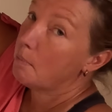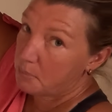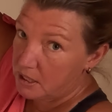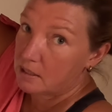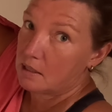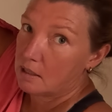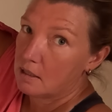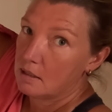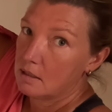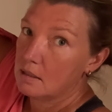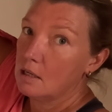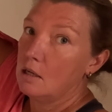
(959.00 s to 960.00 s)

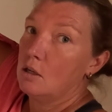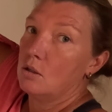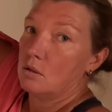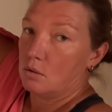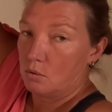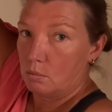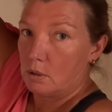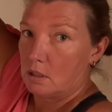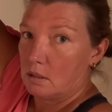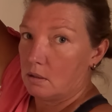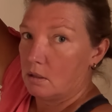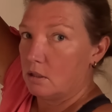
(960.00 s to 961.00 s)
upstairs should we
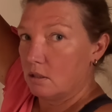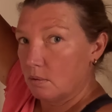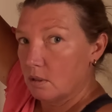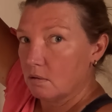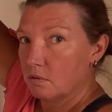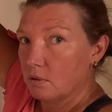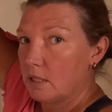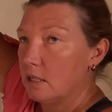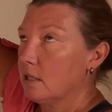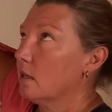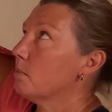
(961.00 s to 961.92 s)
decide to do underfloor heating